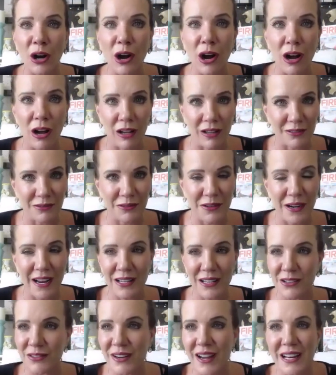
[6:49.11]
haul, right?
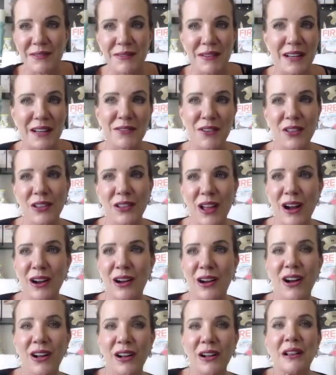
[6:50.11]
You've got to be in it for the long
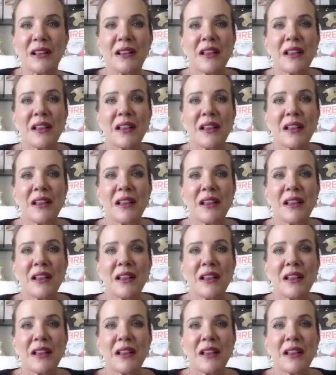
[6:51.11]
haul.